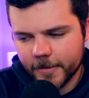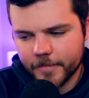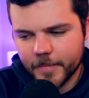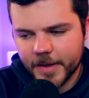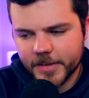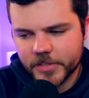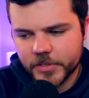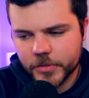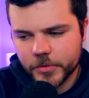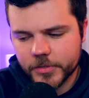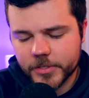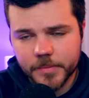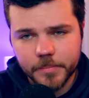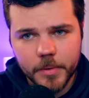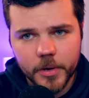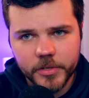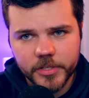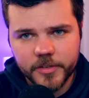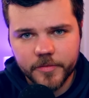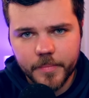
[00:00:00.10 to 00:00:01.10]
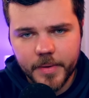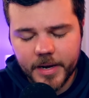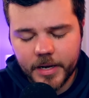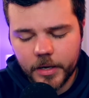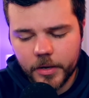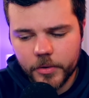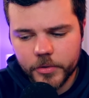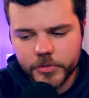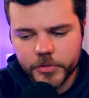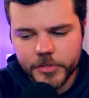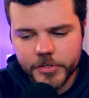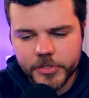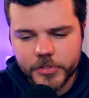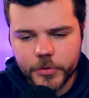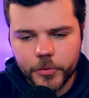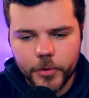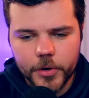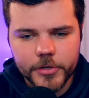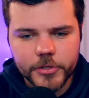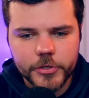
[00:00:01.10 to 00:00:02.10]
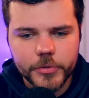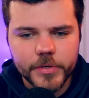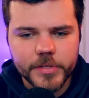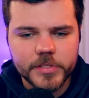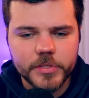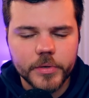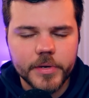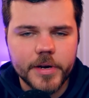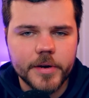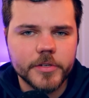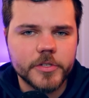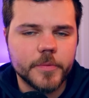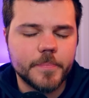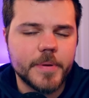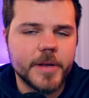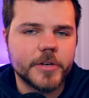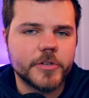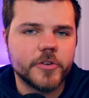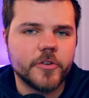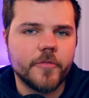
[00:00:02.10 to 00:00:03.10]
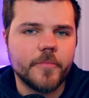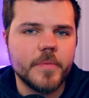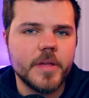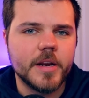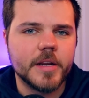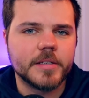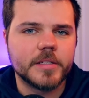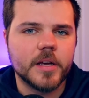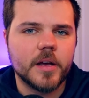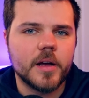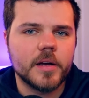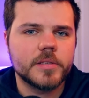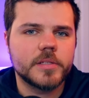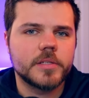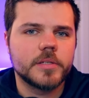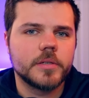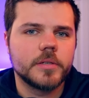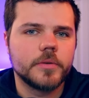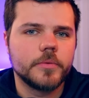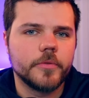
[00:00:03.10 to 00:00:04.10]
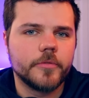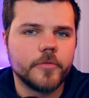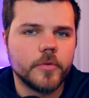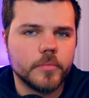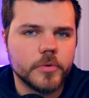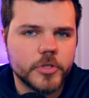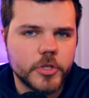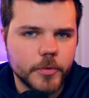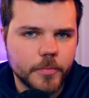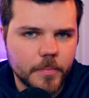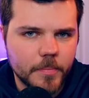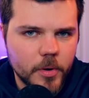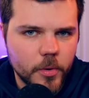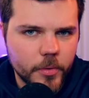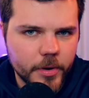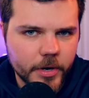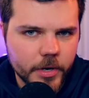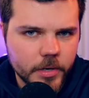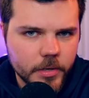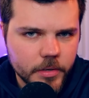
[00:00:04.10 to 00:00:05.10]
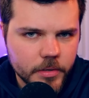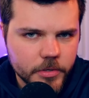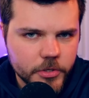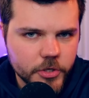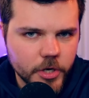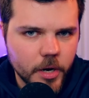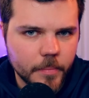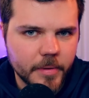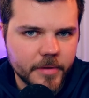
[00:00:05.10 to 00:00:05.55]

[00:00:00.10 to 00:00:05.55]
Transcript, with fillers: of my suits and most of my clothes are in a storage unit, so here's a picture of me in a tux with former Super Bowl winner Sean